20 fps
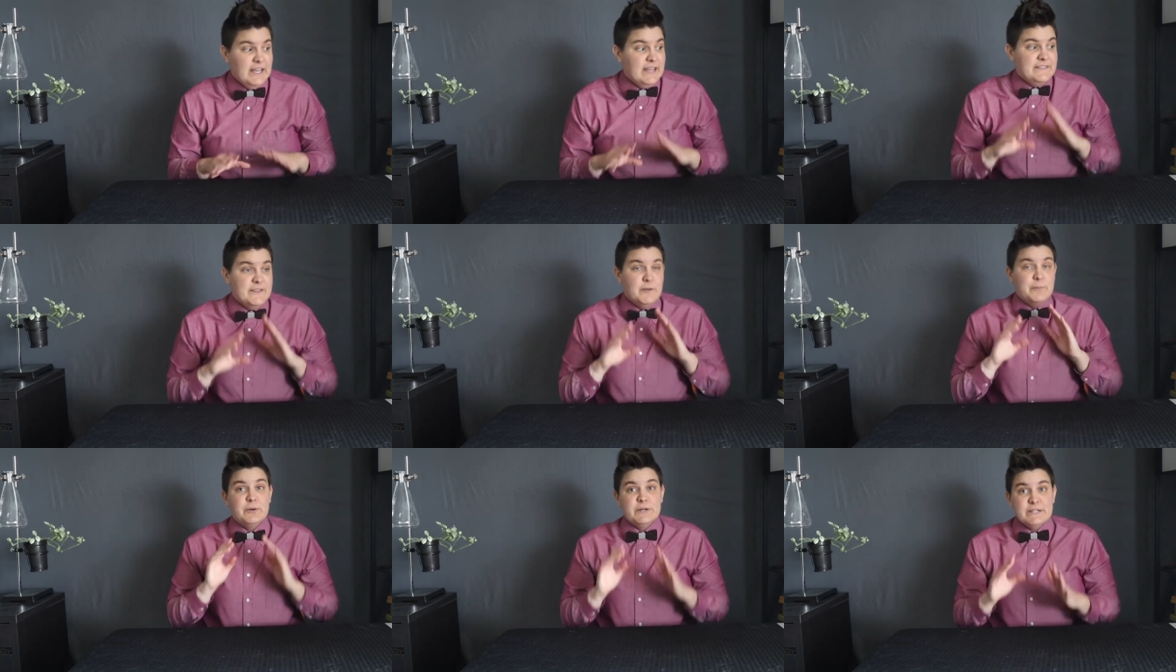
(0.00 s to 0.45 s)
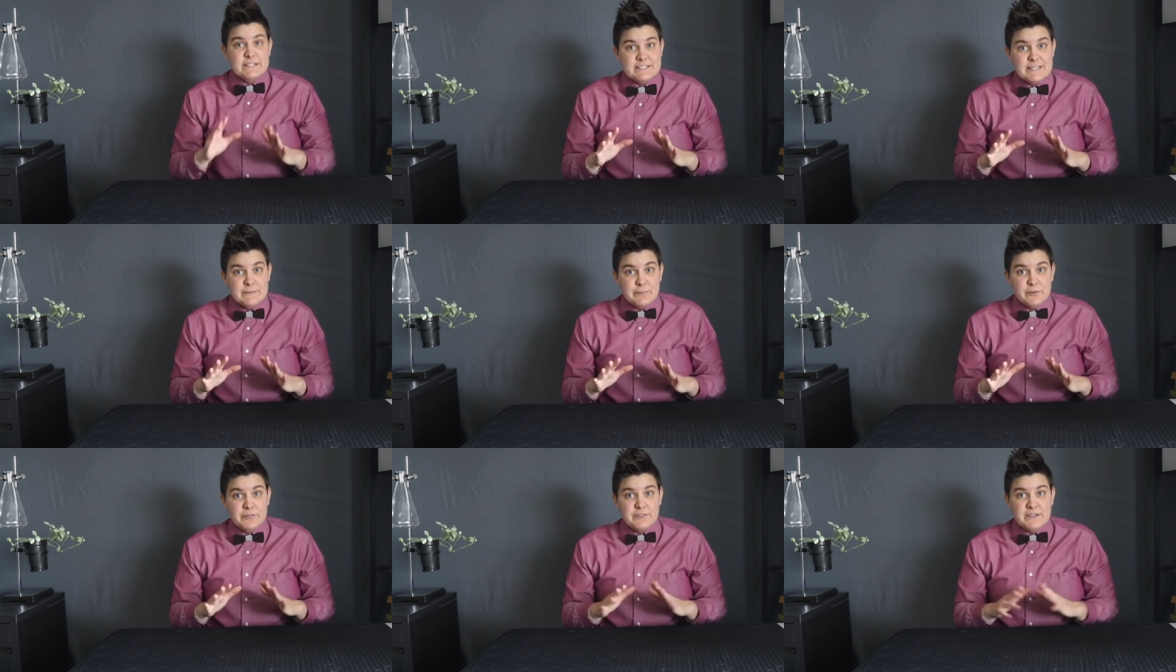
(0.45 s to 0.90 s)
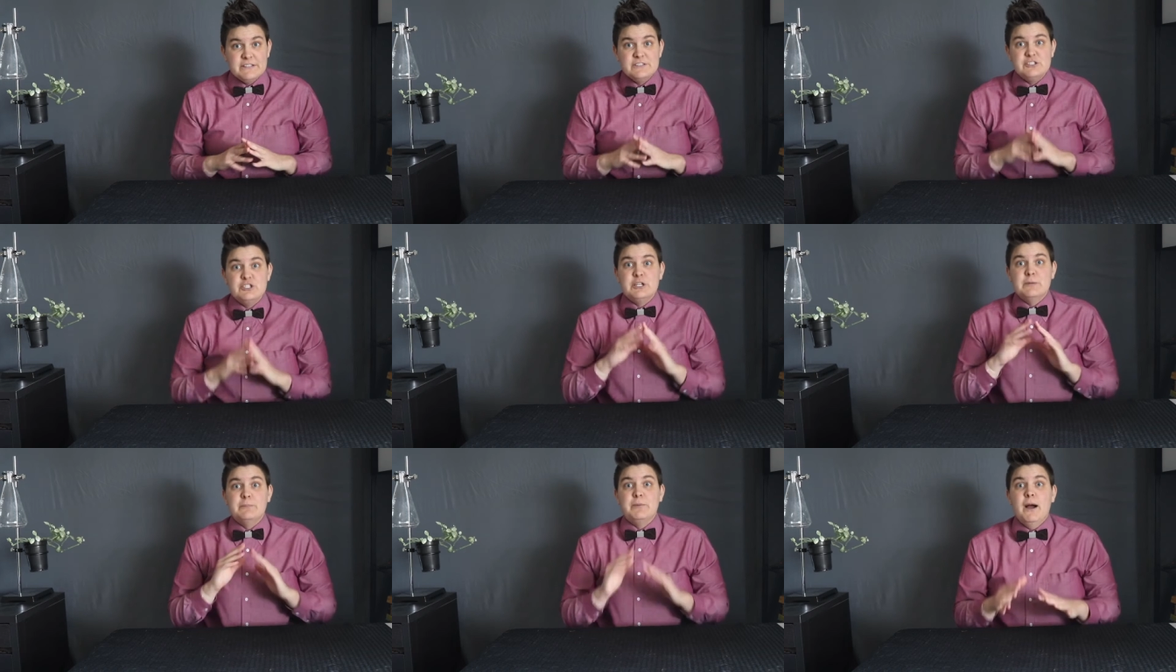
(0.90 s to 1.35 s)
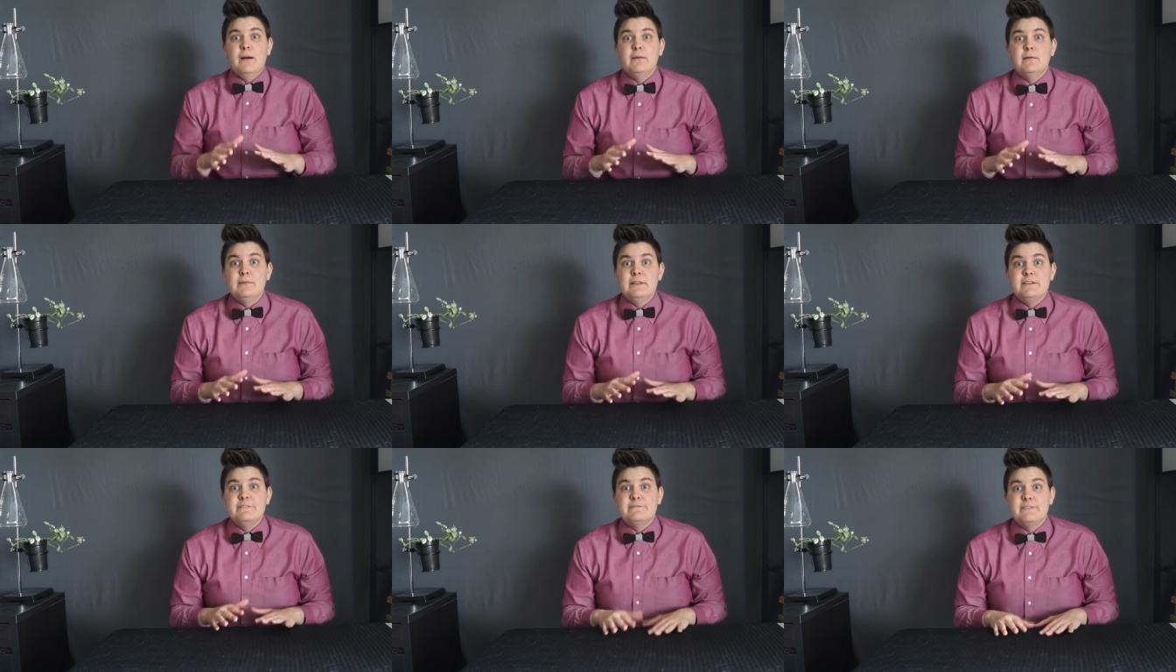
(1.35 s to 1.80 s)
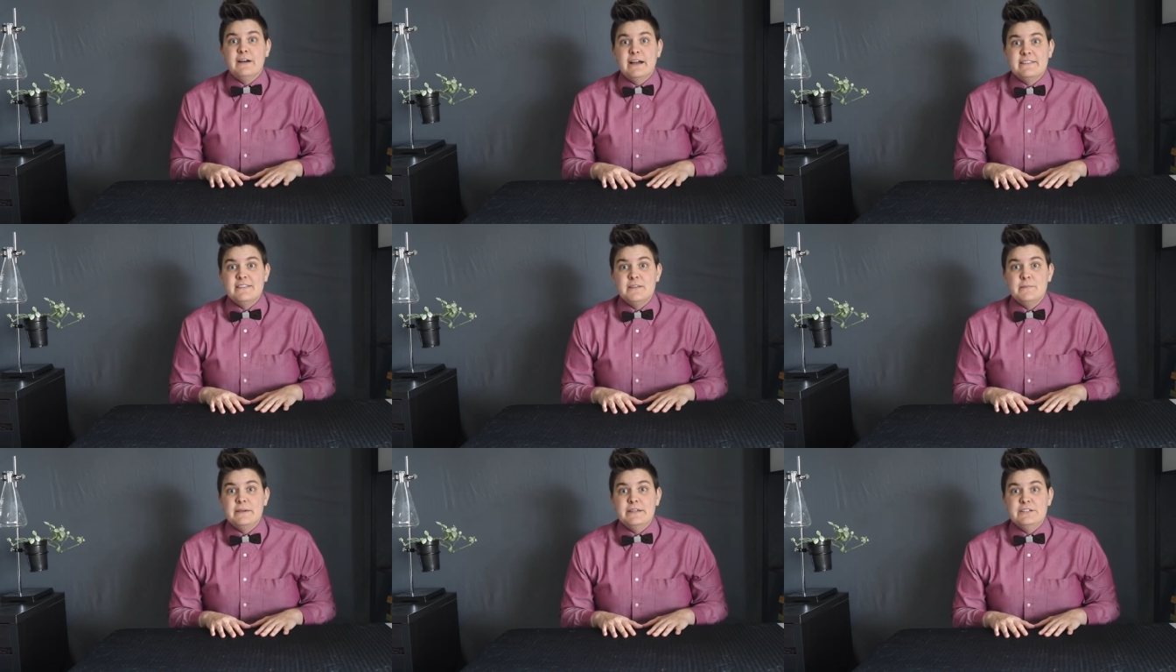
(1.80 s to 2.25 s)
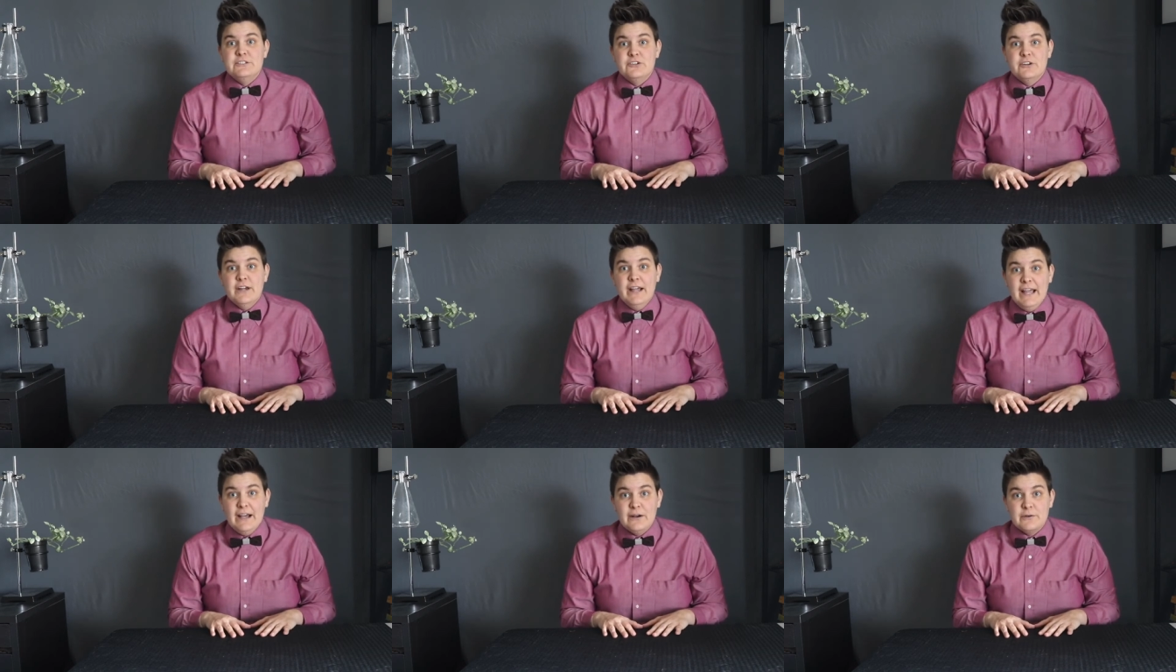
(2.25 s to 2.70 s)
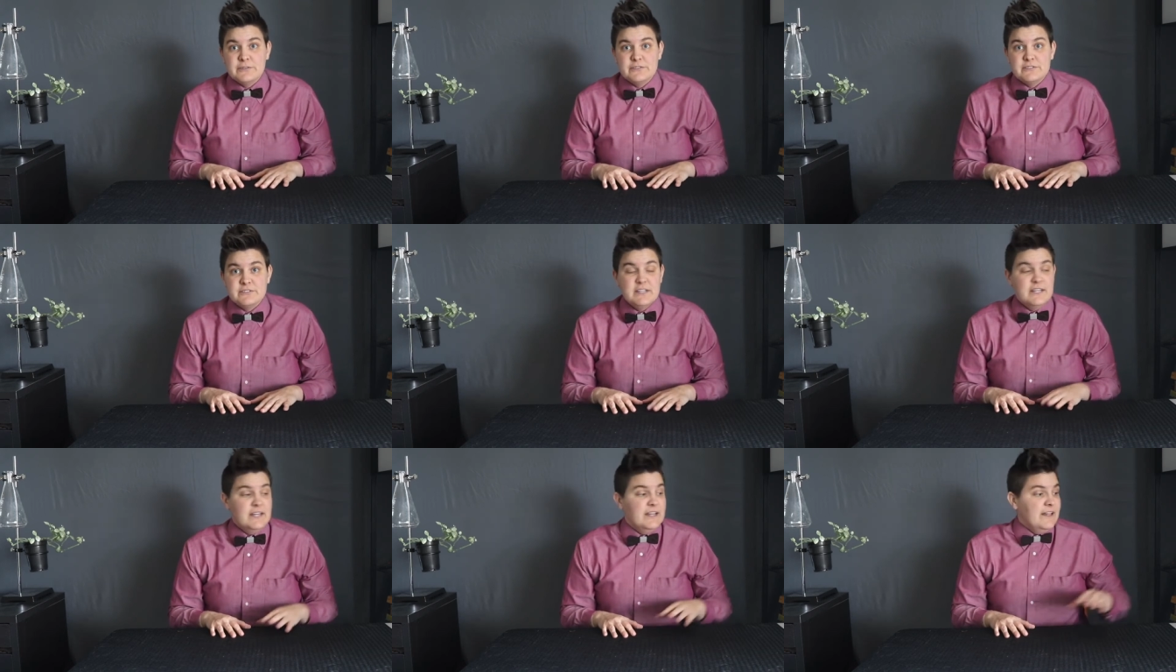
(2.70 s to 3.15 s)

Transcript: They're pretty simple things, you can probably find them in your house.